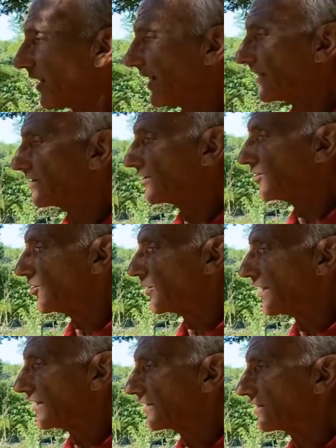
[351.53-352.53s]
to do
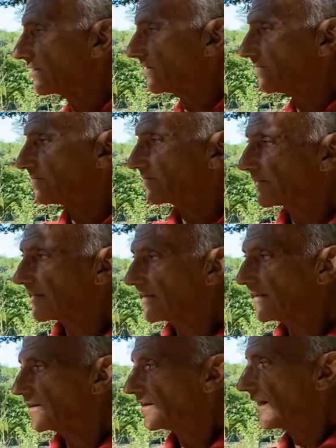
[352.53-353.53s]
it,
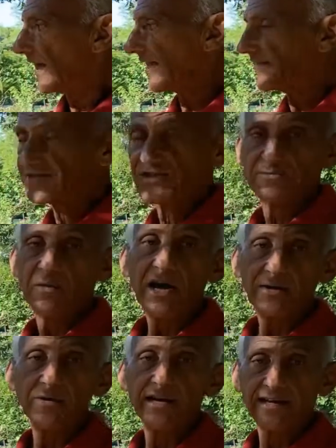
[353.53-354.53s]
and this is my
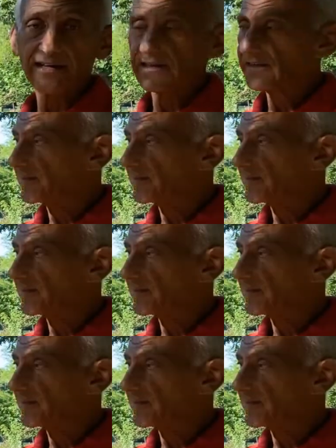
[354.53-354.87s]
way.